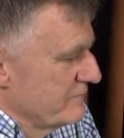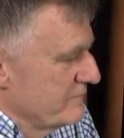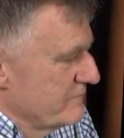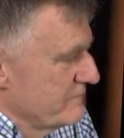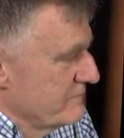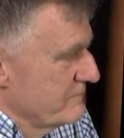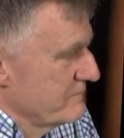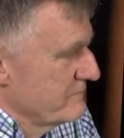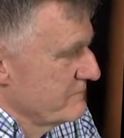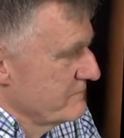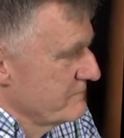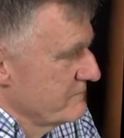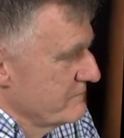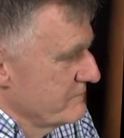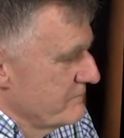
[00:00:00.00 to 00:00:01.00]

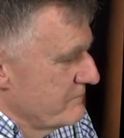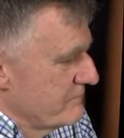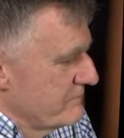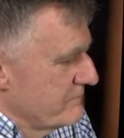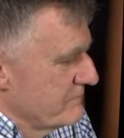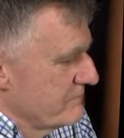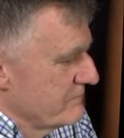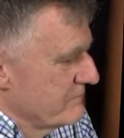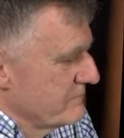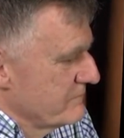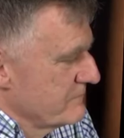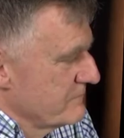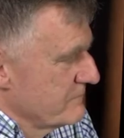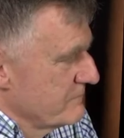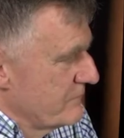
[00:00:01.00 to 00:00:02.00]

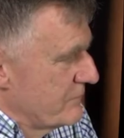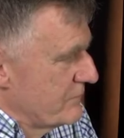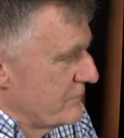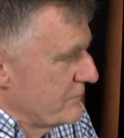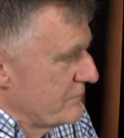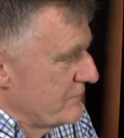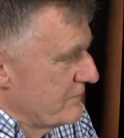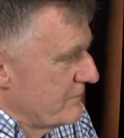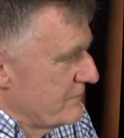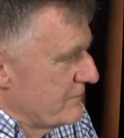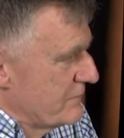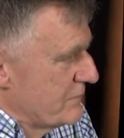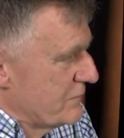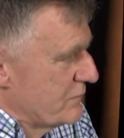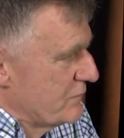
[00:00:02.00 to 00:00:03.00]

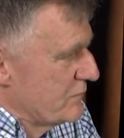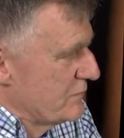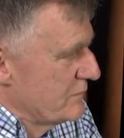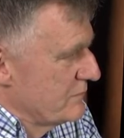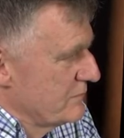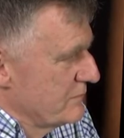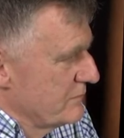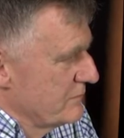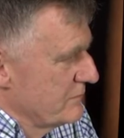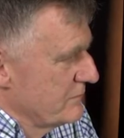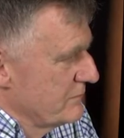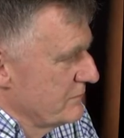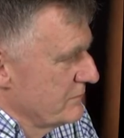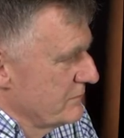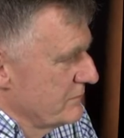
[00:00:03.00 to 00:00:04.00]

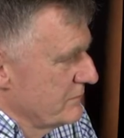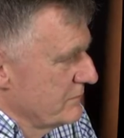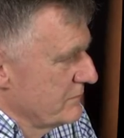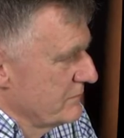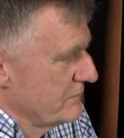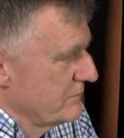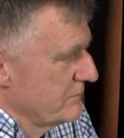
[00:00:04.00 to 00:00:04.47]
This person isn't speaking.